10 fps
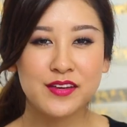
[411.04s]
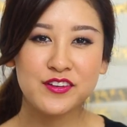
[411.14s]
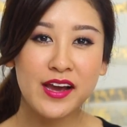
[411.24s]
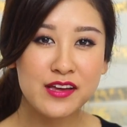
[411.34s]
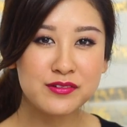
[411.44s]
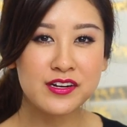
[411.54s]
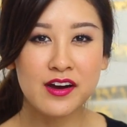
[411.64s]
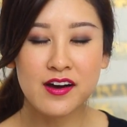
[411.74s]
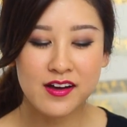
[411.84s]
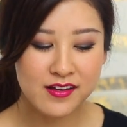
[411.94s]
If you guys
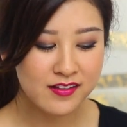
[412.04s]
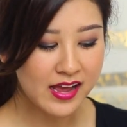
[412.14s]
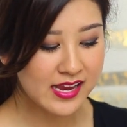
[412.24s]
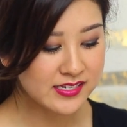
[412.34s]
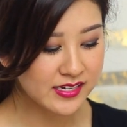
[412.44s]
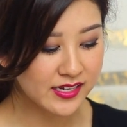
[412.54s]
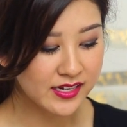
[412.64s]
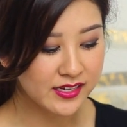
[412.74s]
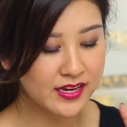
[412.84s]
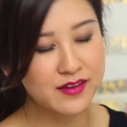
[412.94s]
recall, I
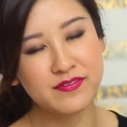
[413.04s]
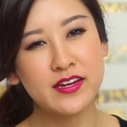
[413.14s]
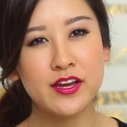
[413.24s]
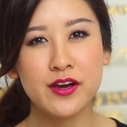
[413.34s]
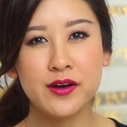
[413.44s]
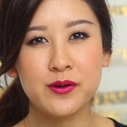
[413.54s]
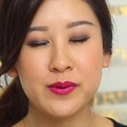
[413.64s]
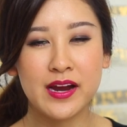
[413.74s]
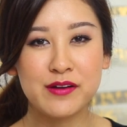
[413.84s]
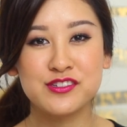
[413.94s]
did a video
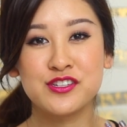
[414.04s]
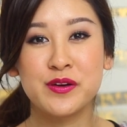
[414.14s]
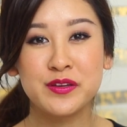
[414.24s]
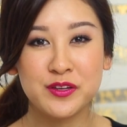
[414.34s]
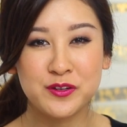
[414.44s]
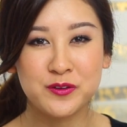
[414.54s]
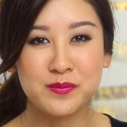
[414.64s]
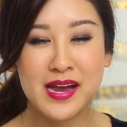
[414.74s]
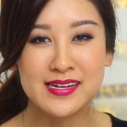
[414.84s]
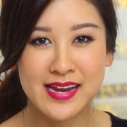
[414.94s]
where I was showing you
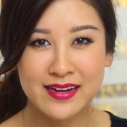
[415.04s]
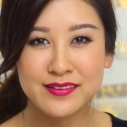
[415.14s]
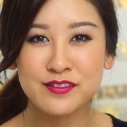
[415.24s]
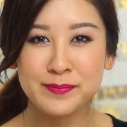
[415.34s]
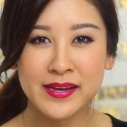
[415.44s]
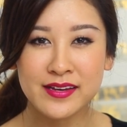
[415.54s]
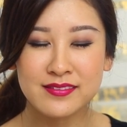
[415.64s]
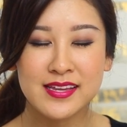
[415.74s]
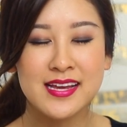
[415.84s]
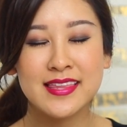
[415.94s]
my necklace
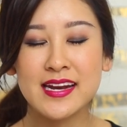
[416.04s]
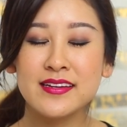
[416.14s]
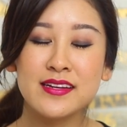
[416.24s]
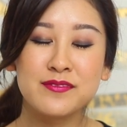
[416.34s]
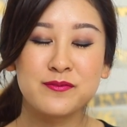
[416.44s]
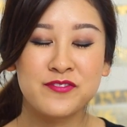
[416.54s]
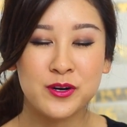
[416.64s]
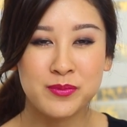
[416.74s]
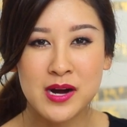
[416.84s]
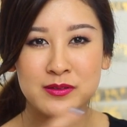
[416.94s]
picks that I did
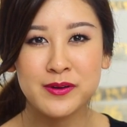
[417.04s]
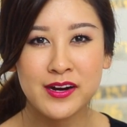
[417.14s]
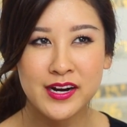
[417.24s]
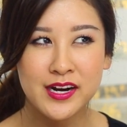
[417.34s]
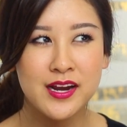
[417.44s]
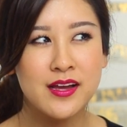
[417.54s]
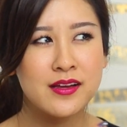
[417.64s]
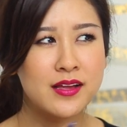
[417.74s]
for Bauble Bar